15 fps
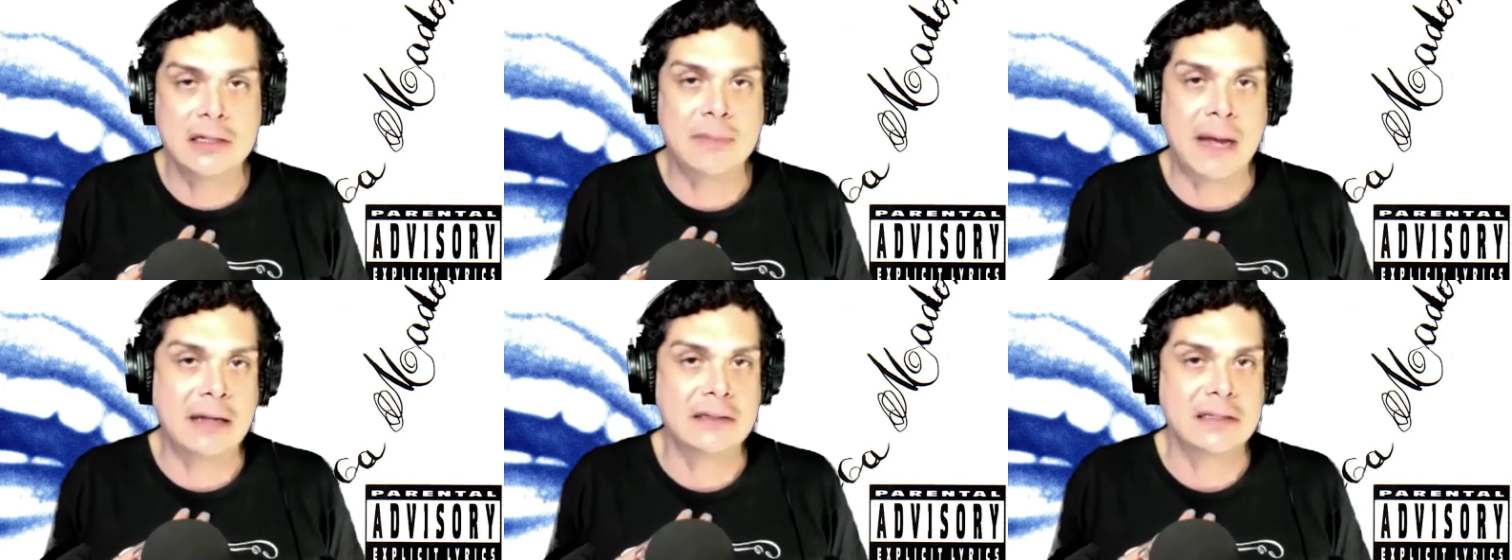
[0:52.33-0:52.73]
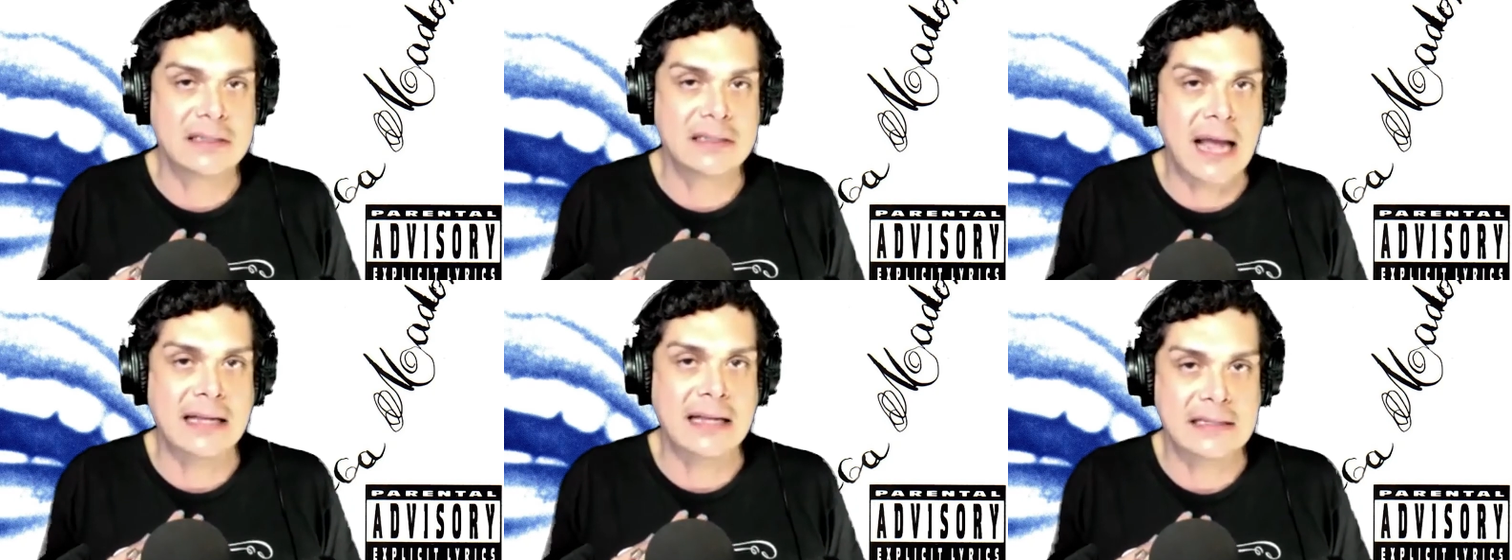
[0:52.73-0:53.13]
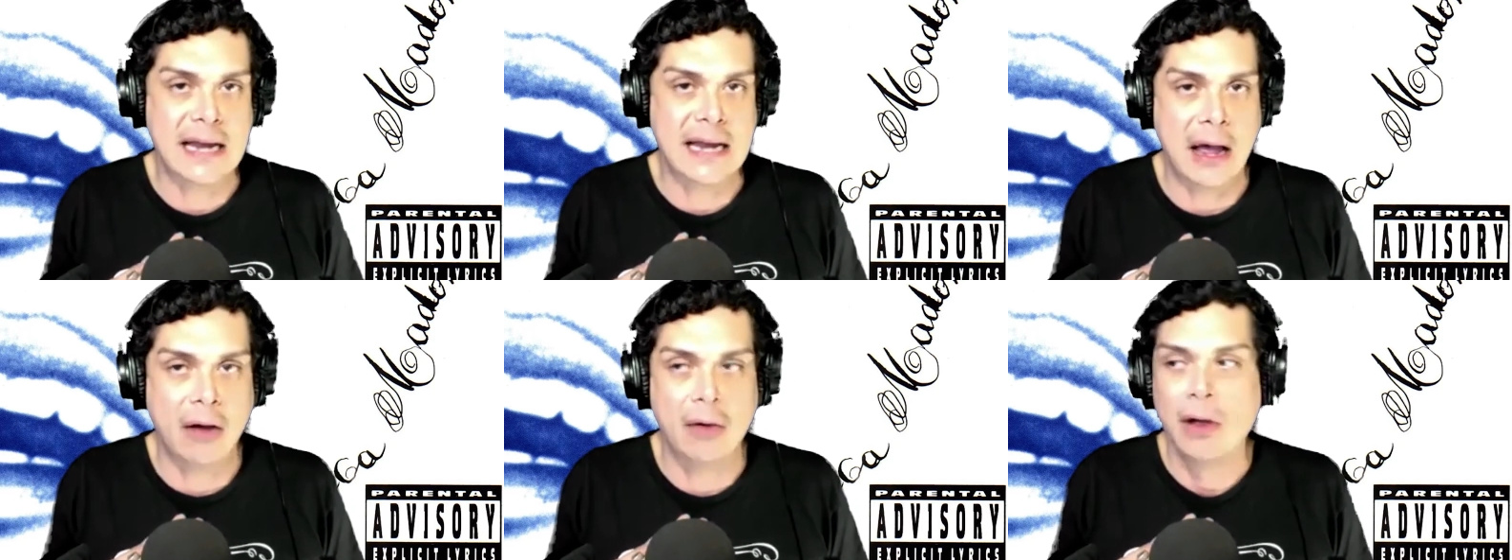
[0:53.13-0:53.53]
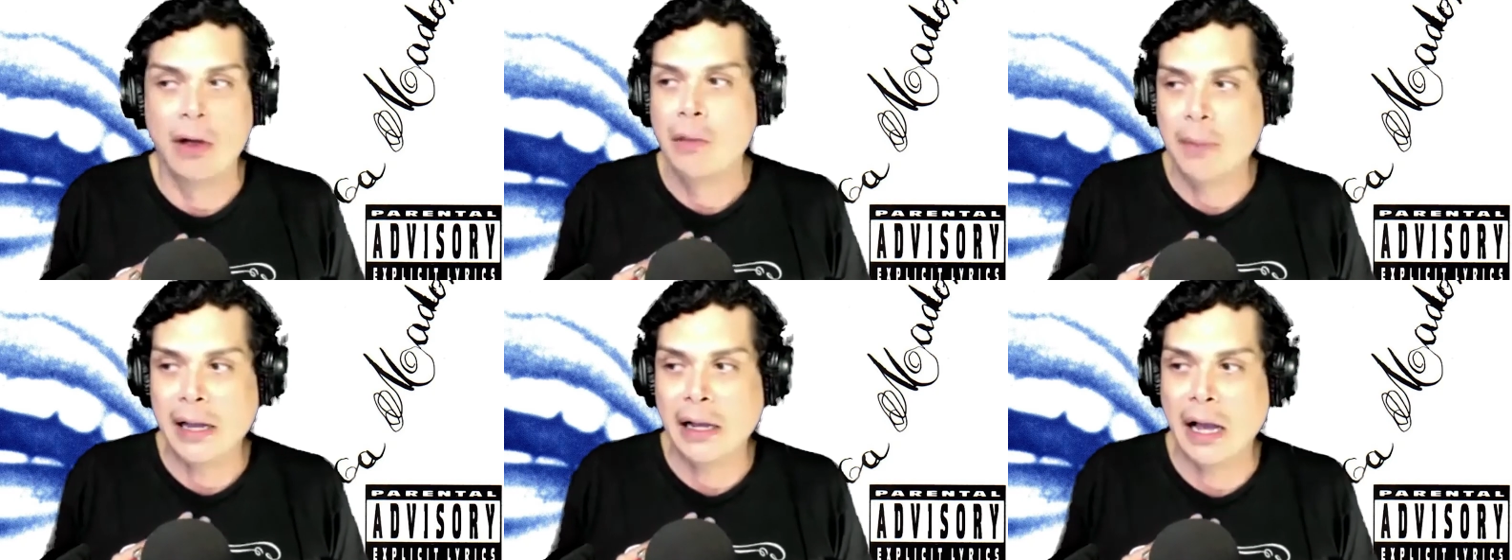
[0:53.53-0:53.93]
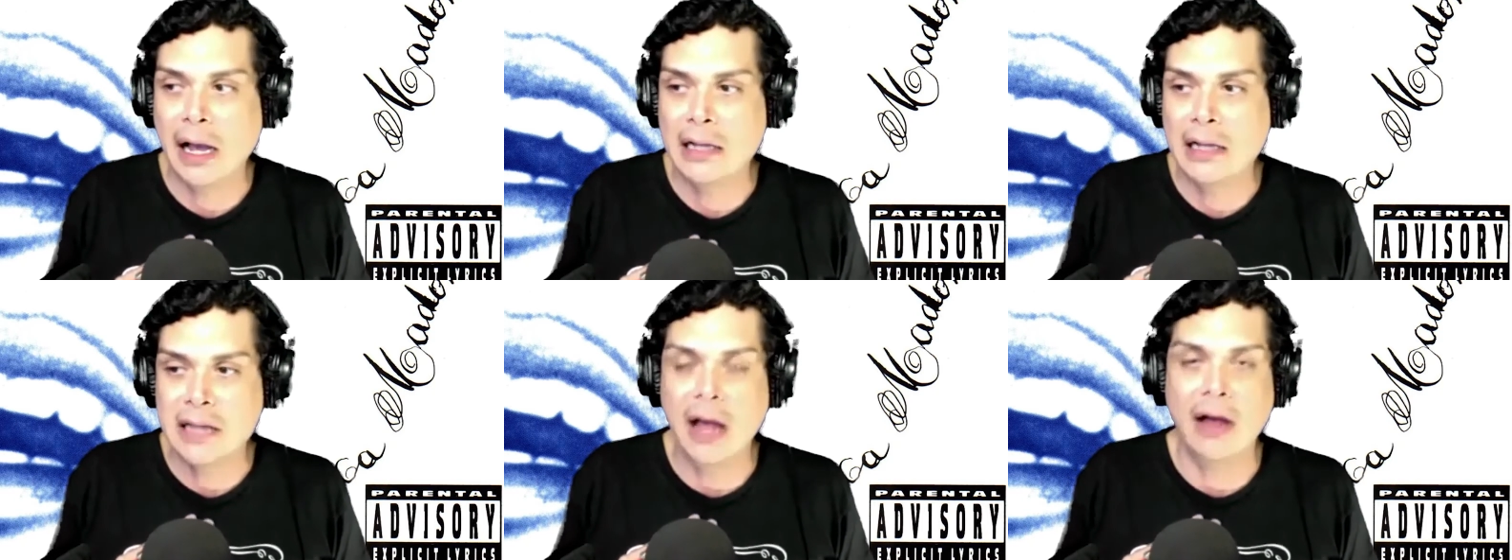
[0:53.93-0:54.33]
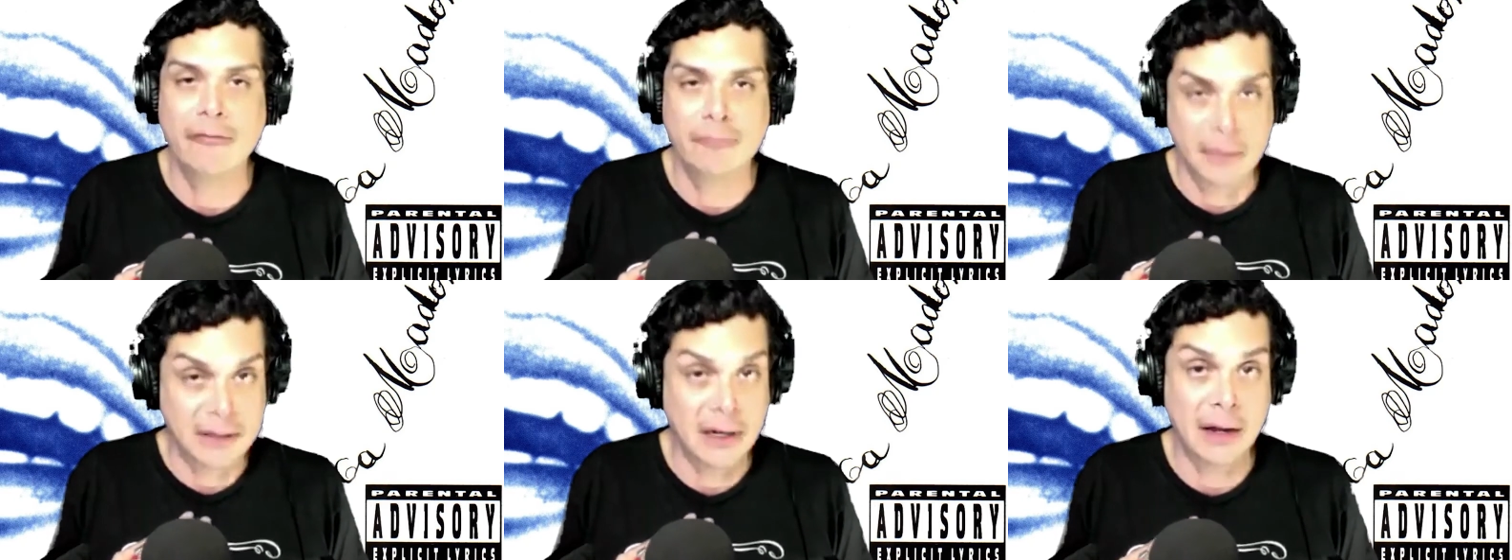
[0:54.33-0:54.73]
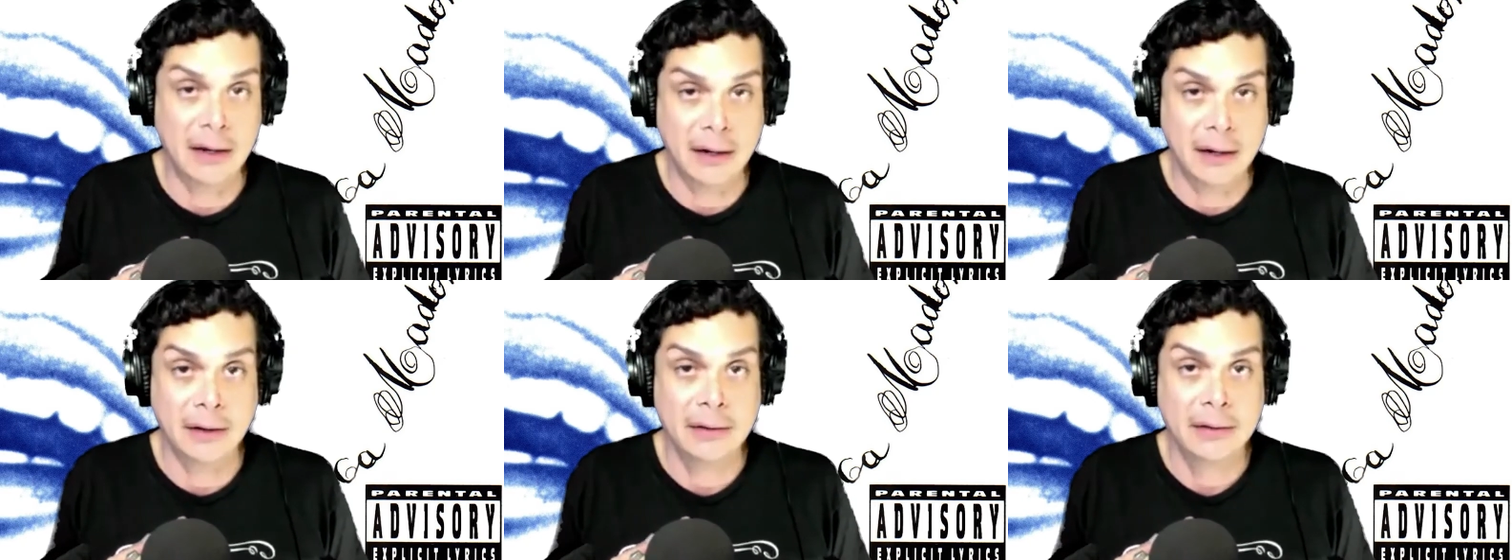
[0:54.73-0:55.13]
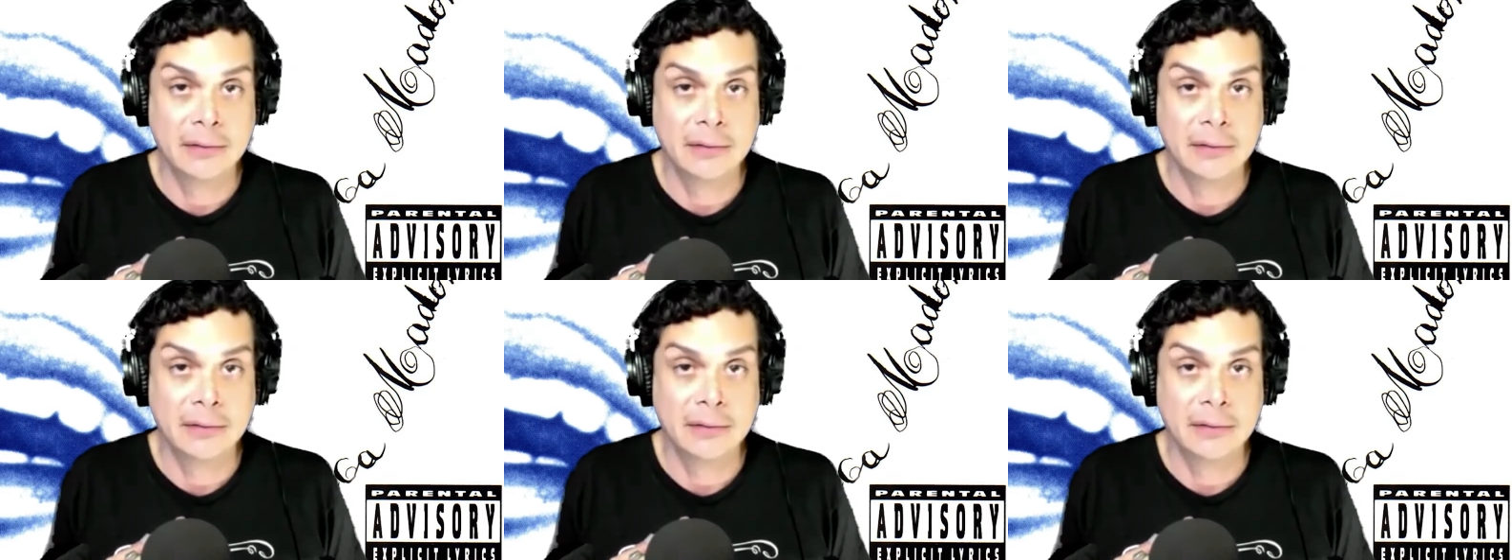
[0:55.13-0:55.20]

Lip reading: about sex now because of Madonna.